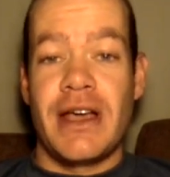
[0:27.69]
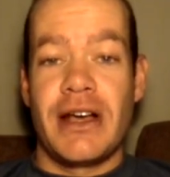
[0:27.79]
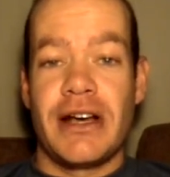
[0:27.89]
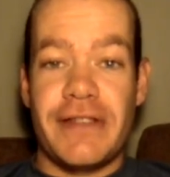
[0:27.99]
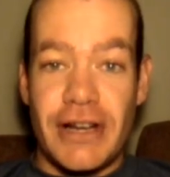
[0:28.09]

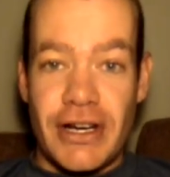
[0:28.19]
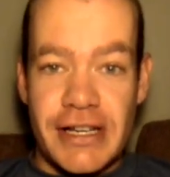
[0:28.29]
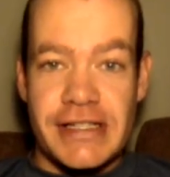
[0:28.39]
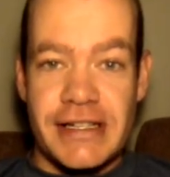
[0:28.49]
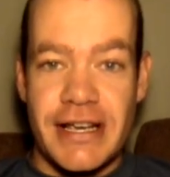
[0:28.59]
over the
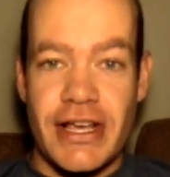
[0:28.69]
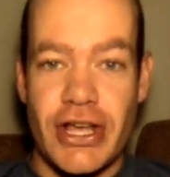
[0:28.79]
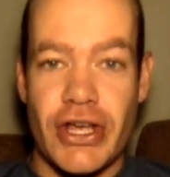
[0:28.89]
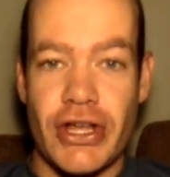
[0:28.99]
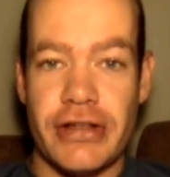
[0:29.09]
last
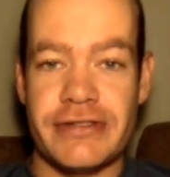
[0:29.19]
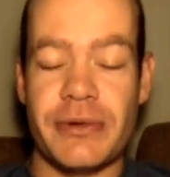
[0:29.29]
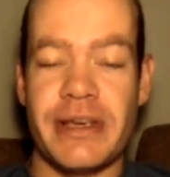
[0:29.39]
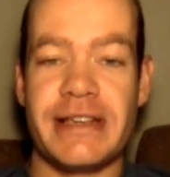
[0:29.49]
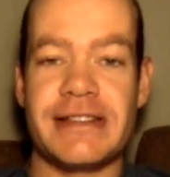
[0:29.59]
3
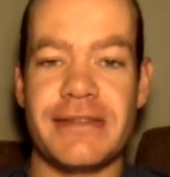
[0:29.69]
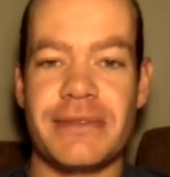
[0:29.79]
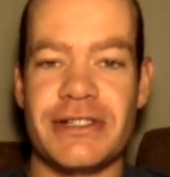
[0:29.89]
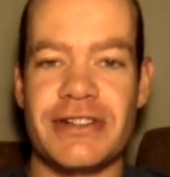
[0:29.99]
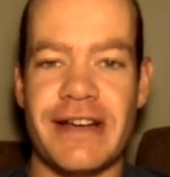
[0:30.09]
weeks, I've
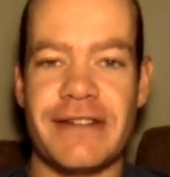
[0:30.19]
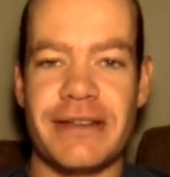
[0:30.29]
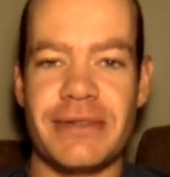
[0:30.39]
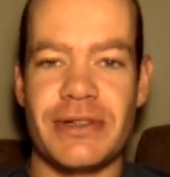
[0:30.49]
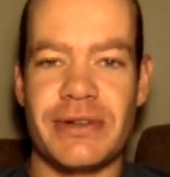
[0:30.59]
been
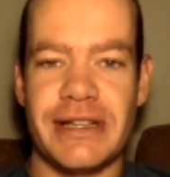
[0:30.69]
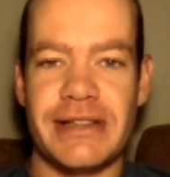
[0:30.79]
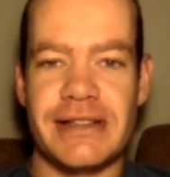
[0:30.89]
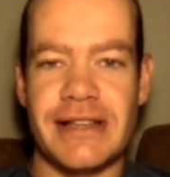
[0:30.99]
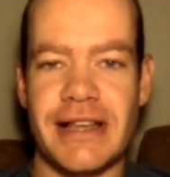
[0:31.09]
traveling between
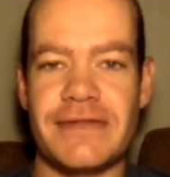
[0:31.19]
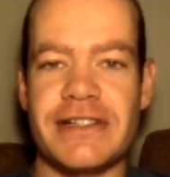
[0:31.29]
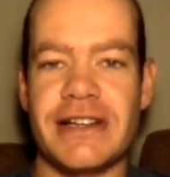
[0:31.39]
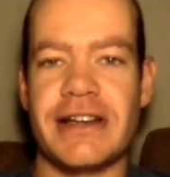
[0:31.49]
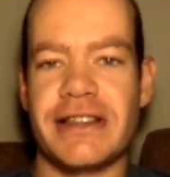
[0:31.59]
South
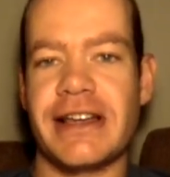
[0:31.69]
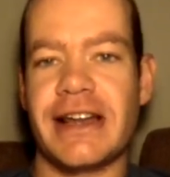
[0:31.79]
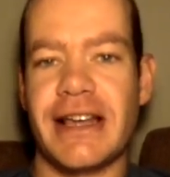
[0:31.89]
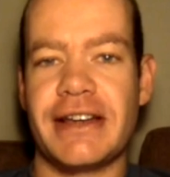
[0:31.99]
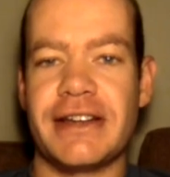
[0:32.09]
Africa and then
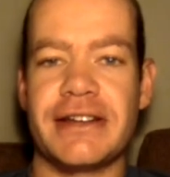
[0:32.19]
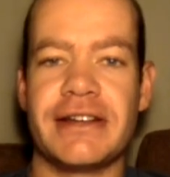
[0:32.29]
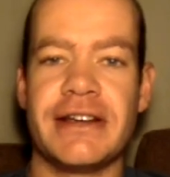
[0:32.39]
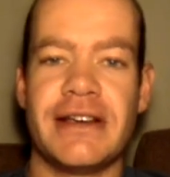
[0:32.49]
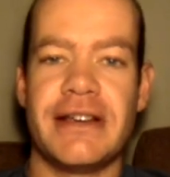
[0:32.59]
London,
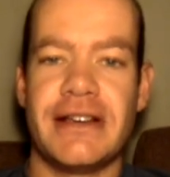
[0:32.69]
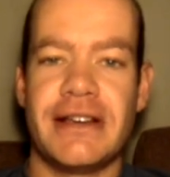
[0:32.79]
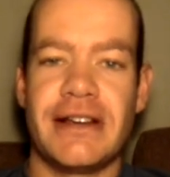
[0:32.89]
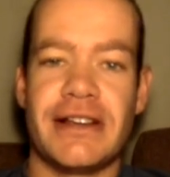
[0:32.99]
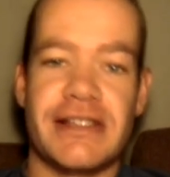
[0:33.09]

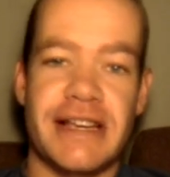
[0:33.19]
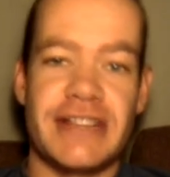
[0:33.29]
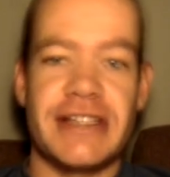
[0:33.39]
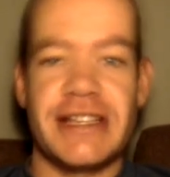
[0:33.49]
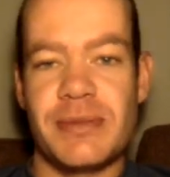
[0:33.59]
Los
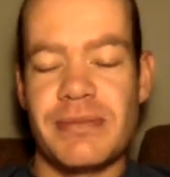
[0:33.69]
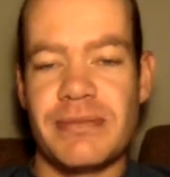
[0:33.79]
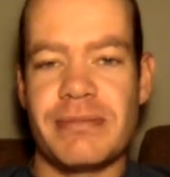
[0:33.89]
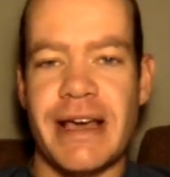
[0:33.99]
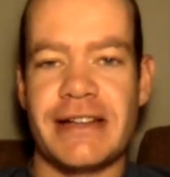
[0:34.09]
Angeles,
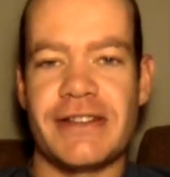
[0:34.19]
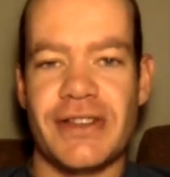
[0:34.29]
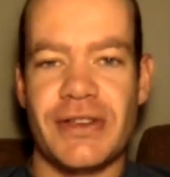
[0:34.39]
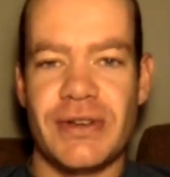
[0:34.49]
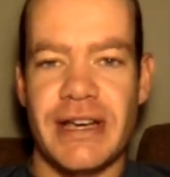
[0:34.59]
and back to
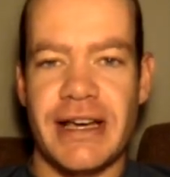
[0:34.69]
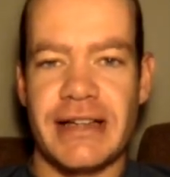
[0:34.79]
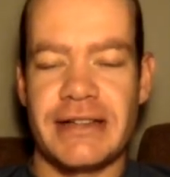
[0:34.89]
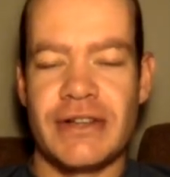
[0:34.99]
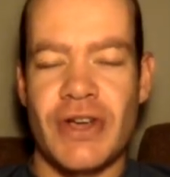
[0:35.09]
the UK.
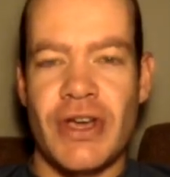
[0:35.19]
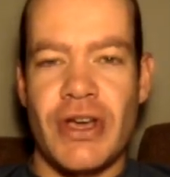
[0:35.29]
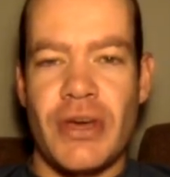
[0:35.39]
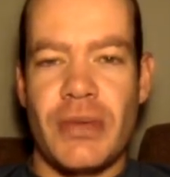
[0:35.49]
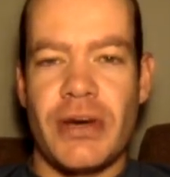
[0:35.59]
And
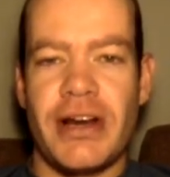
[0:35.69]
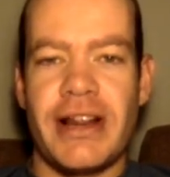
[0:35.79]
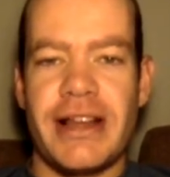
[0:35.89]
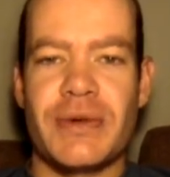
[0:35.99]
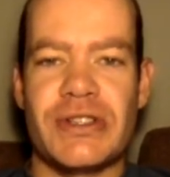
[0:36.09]
part of
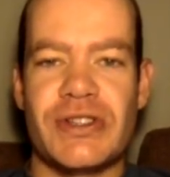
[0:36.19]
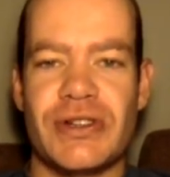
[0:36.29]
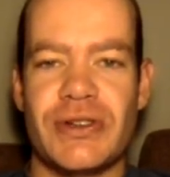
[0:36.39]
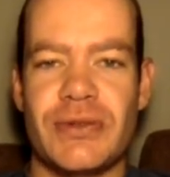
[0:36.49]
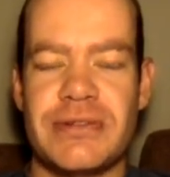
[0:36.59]
that was to
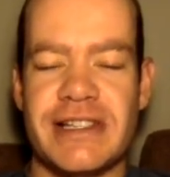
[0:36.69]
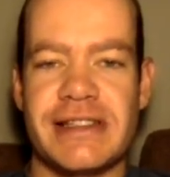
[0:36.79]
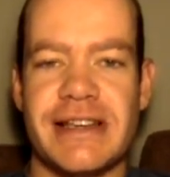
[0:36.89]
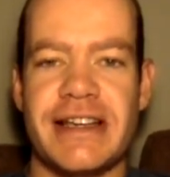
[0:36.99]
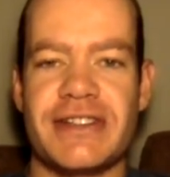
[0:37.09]
do
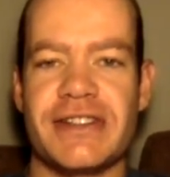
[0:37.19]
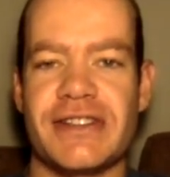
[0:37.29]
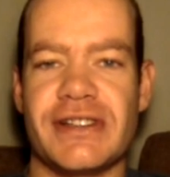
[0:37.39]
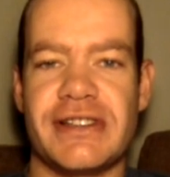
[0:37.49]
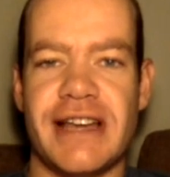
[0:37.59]
presentations
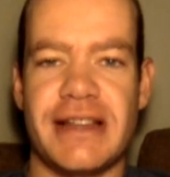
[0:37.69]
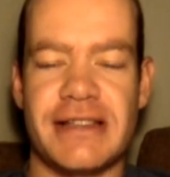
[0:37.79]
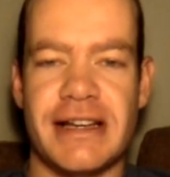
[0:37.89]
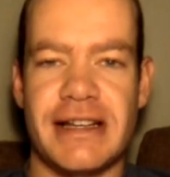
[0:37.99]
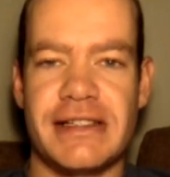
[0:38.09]
on
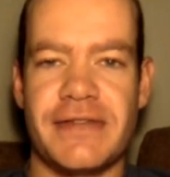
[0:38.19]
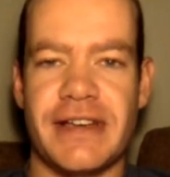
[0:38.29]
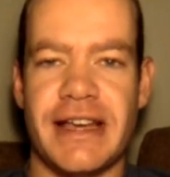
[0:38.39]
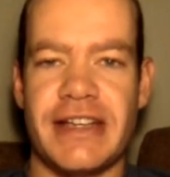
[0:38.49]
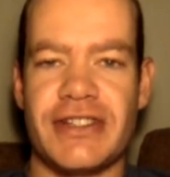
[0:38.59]
talent
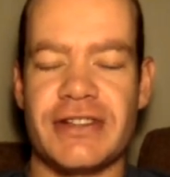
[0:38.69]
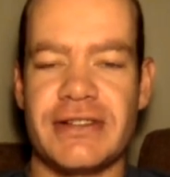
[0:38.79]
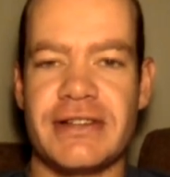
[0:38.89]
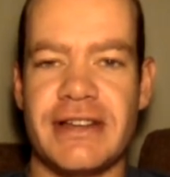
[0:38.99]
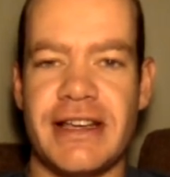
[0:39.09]
identification
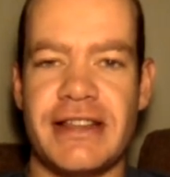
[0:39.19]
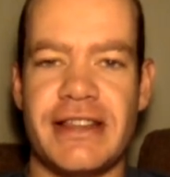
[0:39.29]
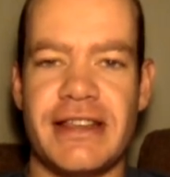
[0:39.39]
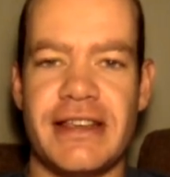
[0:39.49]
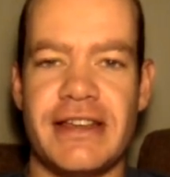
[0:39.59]
at
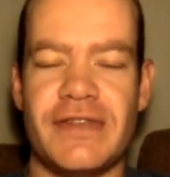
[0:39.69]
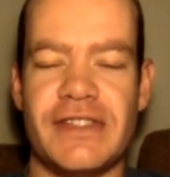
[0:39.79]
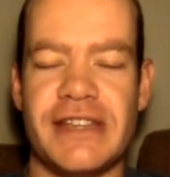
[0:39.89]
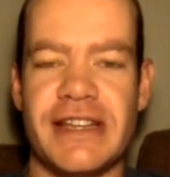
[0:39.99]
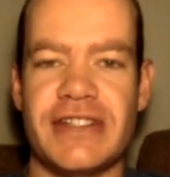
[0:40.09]
the
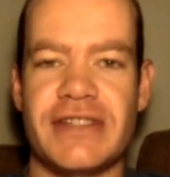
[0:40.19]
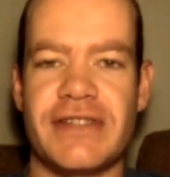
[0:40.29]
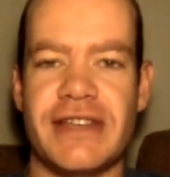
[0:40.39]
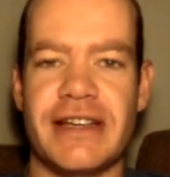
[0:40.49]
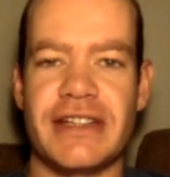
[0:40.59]
invitation of
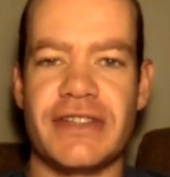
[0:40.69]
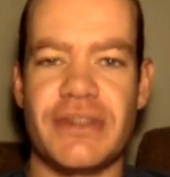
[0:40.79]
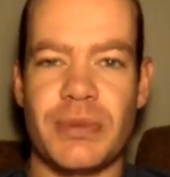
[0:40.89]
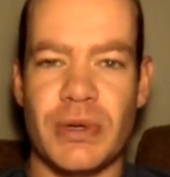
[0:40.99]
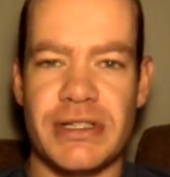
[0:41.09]
the English
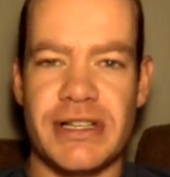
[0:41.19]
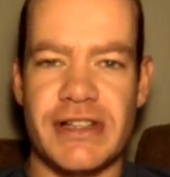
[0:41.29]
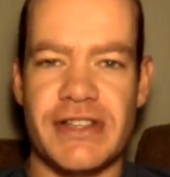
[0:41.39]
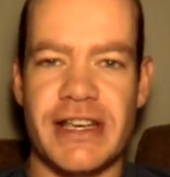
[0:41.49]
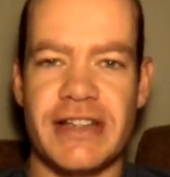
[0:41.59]
Football
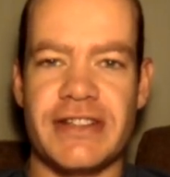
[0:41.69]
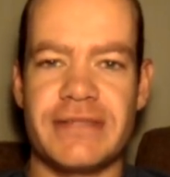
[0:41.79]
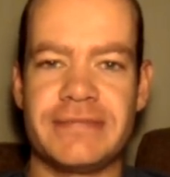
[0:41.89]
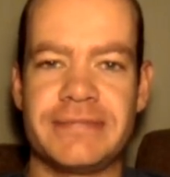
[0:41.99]
Association